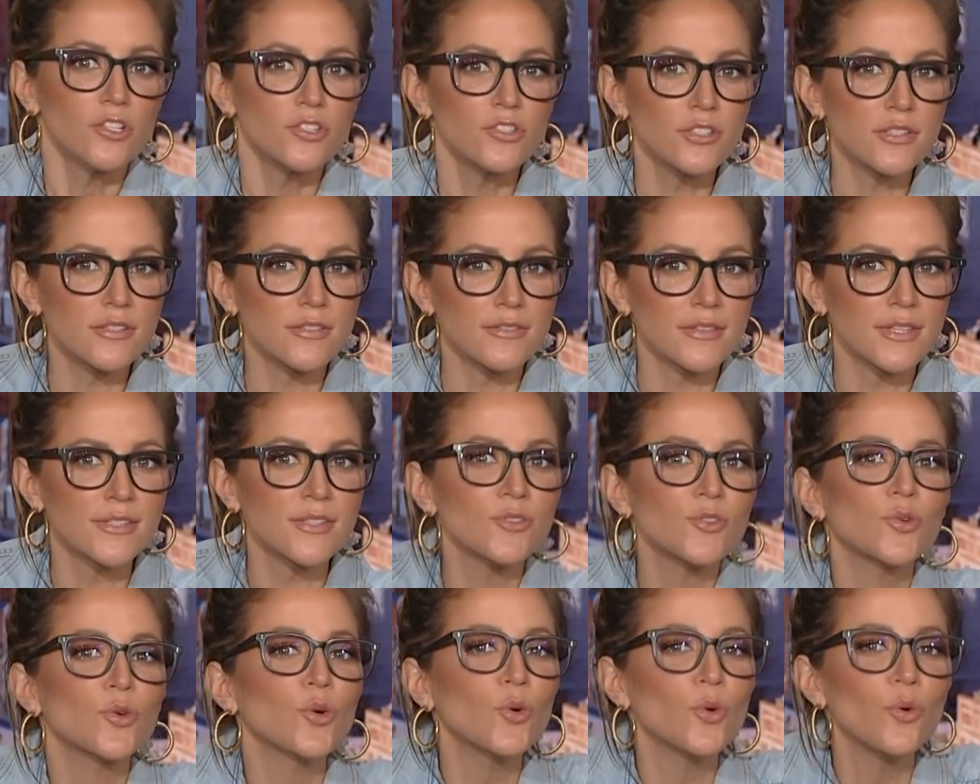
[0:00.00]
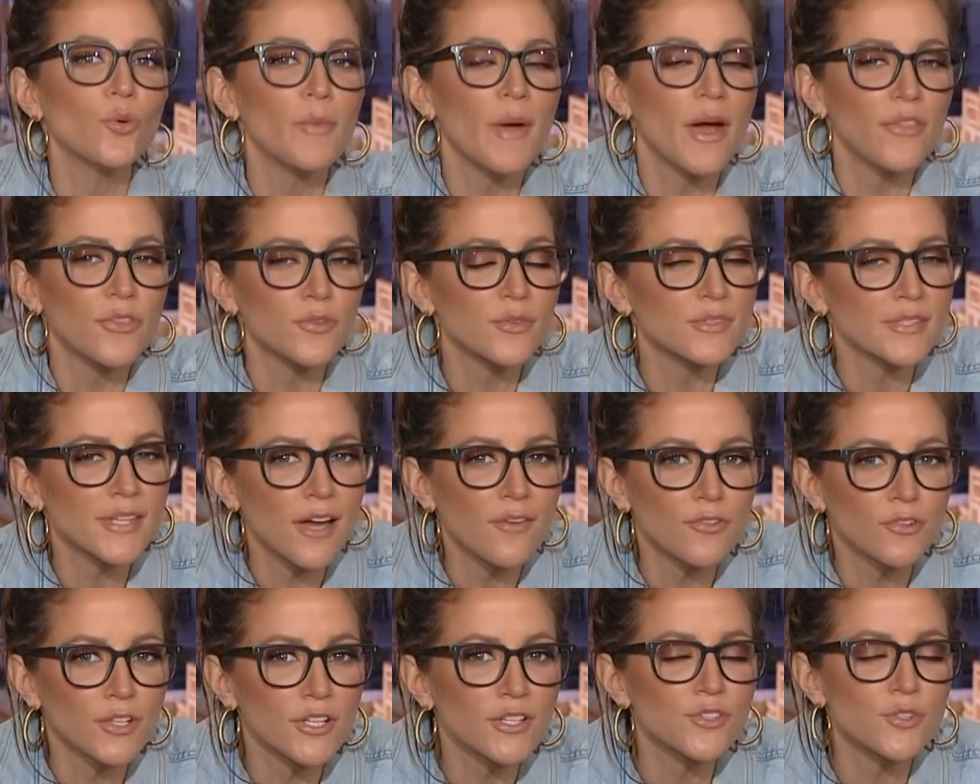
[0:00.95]
This is who Matthew
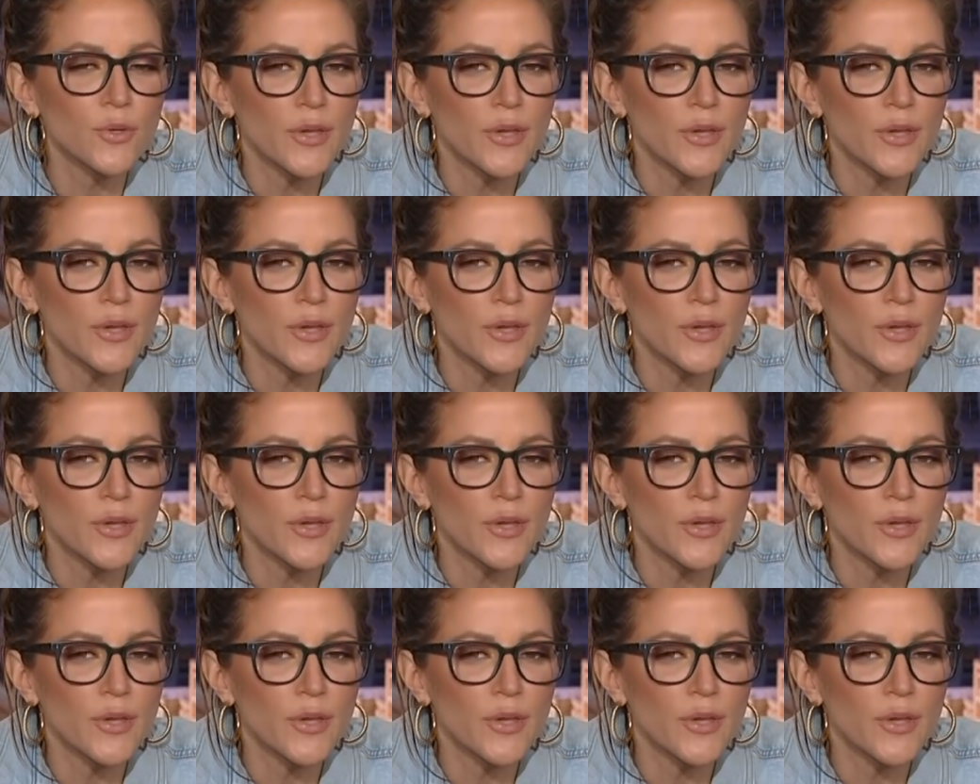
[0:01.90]
Stafford is.